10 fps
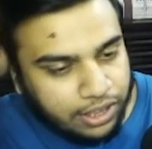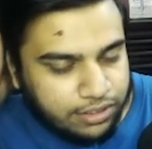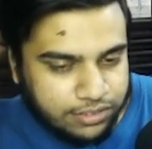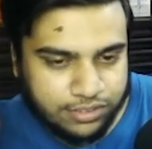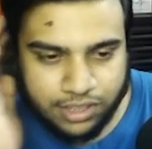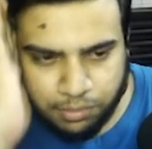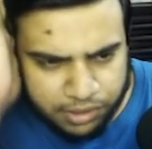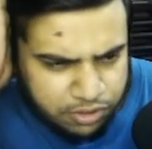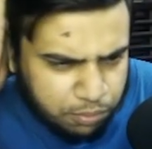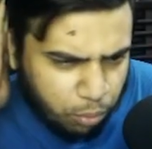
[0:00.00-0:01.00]
it's gonna
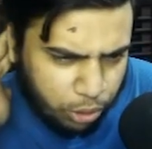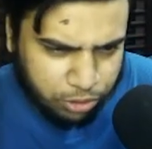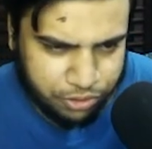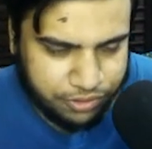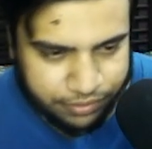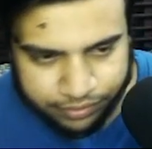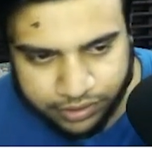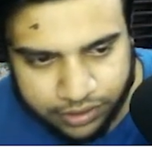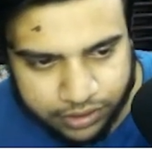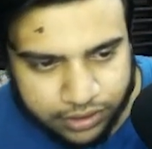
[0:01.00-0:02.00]
be spoilers.
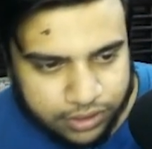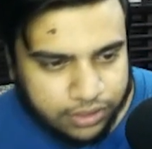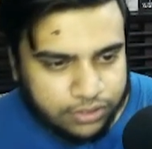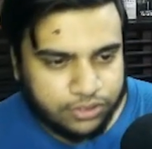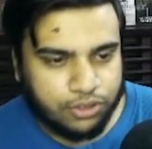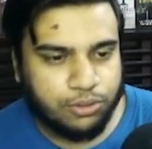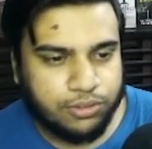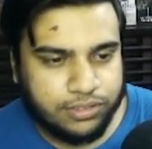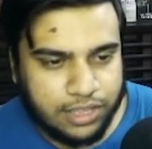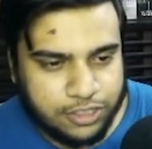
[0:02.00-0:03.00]
So
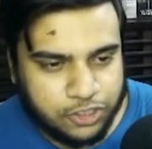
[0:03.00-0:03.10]
it says,